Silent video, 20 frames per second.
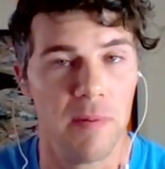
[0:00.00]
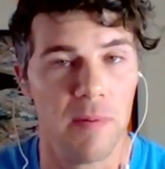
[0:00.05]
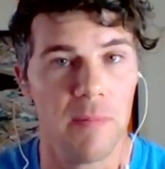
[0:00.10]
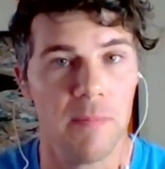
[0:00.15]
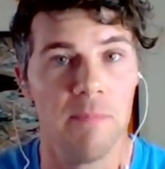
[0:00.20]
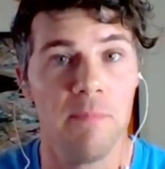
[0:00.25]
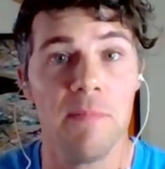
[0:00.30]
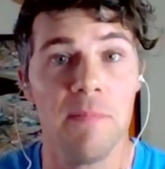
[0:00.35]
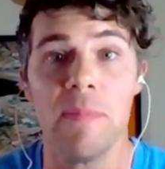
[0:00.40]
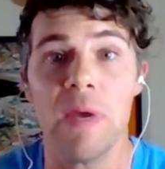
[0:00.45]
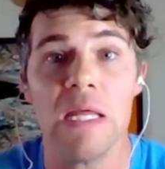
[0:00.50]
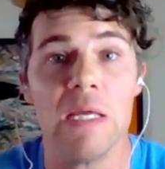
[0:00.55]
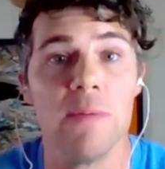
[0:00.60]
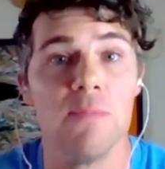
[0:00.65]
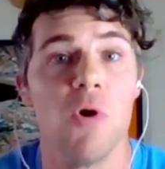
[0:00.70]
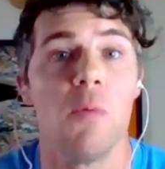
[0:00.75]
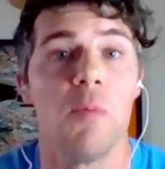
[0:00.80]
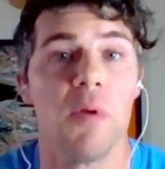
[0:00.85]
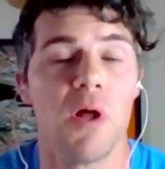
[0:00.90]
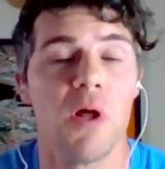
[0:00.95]
many
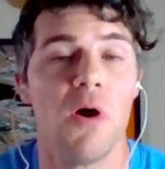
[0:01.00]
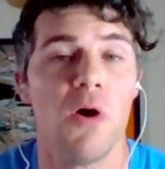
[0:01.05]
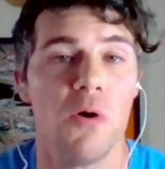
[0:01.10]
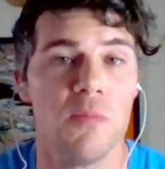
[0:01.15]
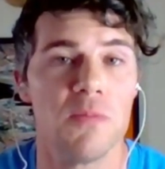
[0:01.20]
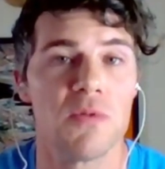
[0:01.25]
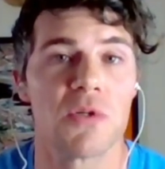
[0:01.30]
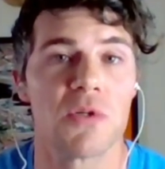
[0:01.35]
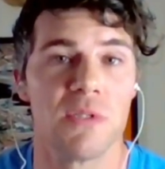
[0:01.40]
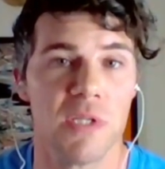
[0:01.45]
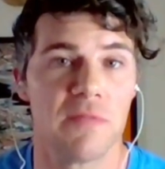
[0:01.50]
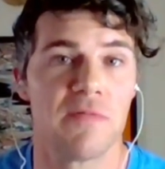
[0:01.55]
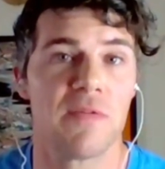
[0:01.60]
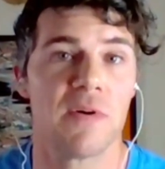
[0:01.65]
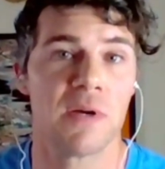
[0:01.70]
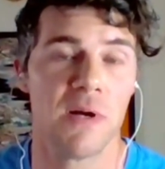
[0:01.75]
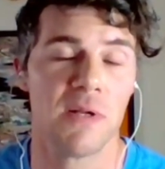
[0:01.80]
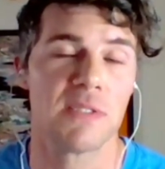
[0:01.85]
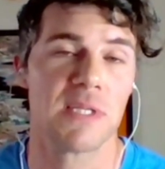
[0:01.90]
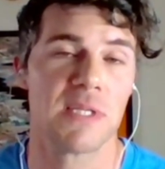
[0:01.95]
mobile homes are
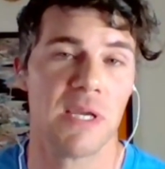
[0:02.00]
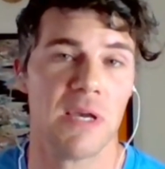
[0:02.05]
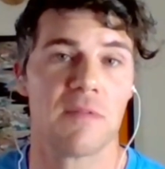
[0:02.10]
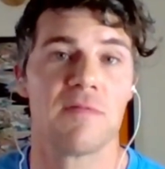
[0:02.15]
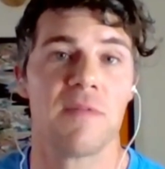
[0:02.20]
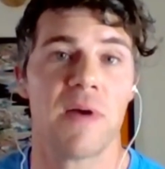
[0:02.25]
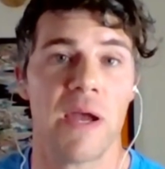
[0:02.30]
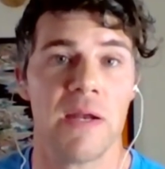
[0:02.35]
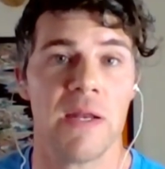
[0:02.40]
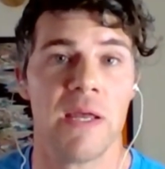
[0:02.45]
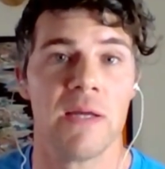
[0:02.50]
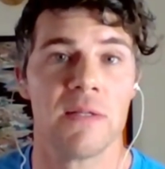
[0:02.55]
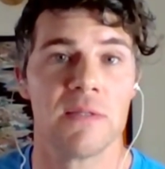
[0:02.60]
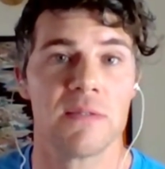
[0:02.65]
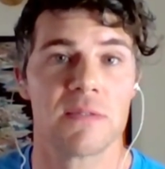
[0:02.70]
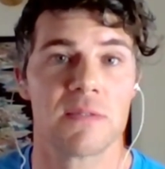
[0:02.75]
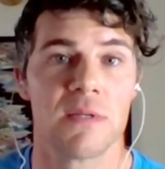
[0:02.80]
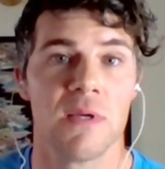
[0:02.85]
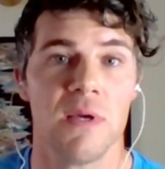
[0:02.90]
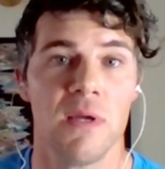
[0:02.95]
difficult to get
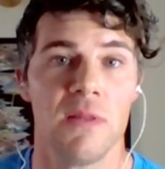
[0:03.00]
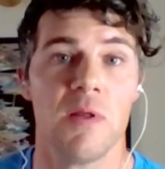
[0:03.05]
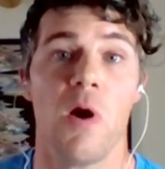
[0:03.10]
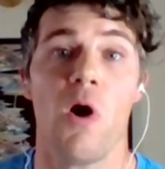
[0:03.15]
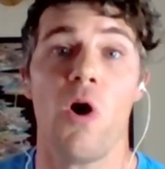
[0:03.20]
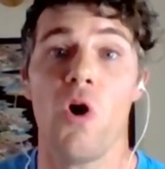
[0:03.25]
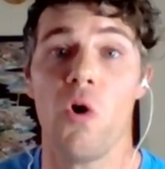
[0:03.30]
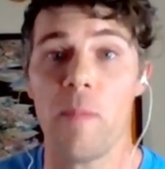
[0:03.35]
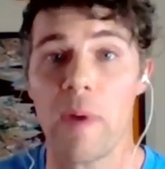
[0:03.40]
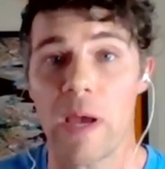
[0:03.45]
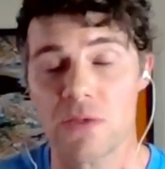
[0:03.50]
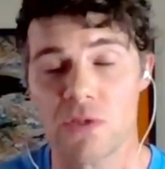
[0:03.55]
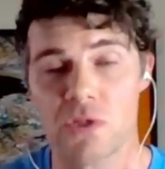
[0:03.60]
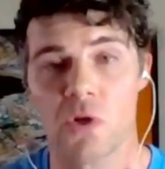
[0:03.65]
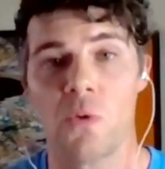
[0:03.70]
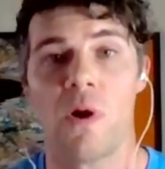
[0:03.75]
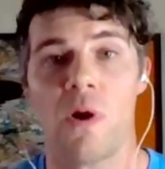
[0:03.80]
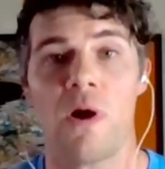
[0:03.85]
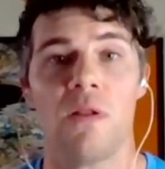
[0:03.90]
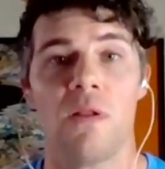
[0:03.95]
financed. The home has to
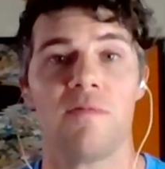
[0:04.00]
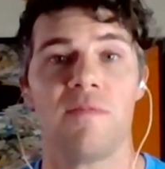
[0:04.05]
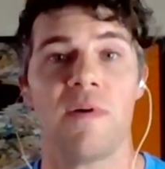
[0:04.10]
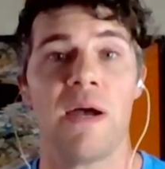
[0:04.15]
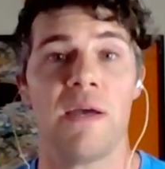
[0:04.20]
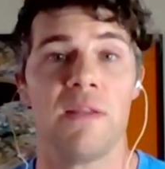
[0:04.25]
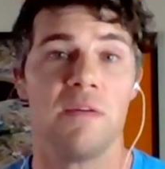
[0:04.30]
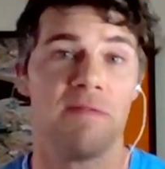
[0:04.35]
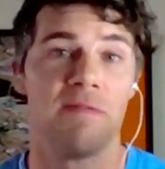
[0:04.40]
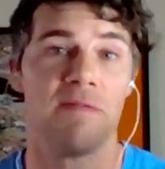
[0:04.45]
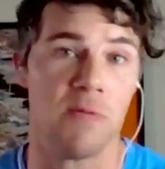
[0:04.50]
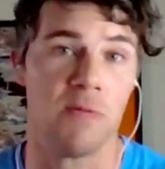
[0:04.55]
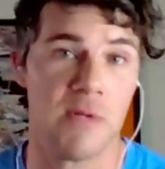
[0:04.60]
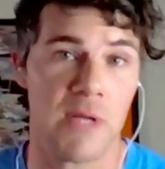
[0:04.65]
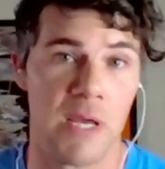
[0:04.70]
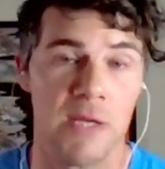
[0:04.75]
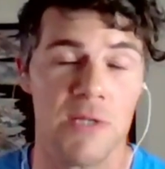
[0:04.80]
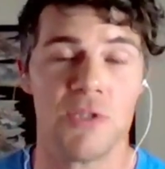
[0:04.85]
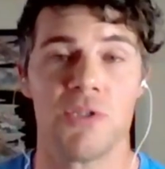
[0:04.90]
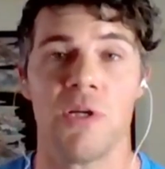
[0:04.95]
qualify, the
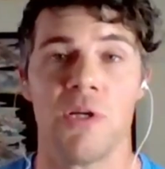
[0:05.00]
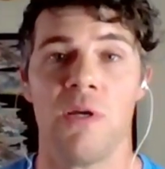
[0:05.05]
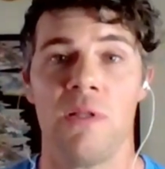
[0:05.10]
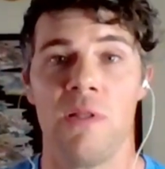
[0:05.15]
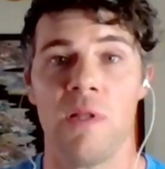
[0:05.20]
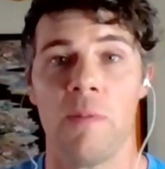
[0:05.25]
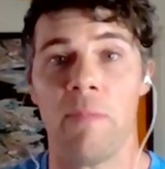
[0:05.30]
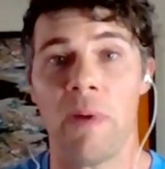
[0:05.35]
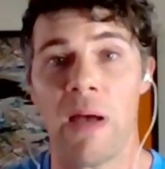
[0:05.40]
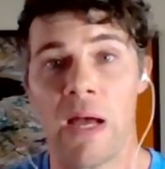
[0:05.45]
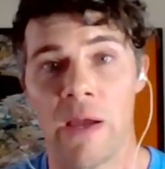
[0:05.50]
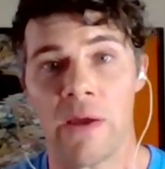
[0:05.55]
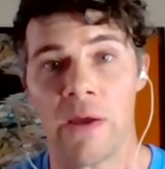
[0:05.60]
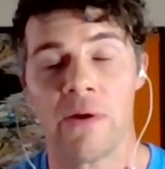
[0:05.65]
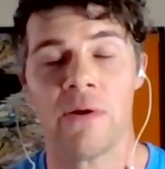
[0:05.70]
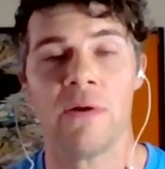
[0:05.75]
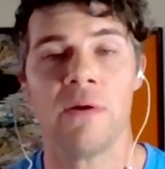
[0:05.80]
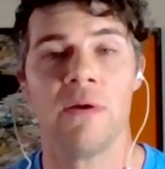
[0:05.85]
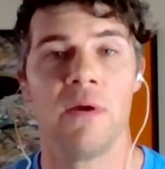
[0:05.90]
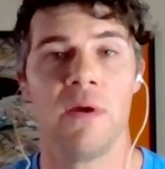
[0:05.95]
foundation, the
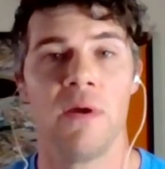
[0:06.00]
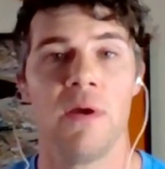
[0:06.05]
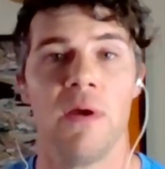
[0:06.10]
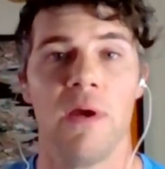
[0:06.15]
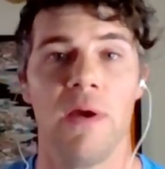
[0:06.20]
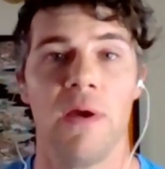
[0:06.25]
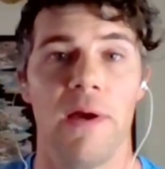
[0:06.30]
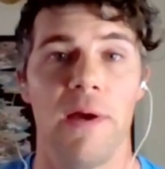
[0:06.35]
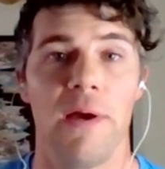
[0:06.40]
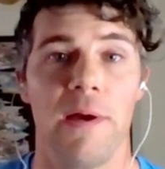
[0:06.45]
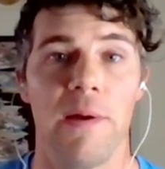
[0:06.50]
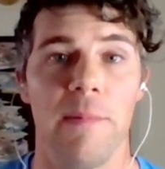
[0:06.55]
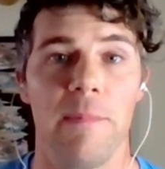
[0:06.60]
buyer. Um,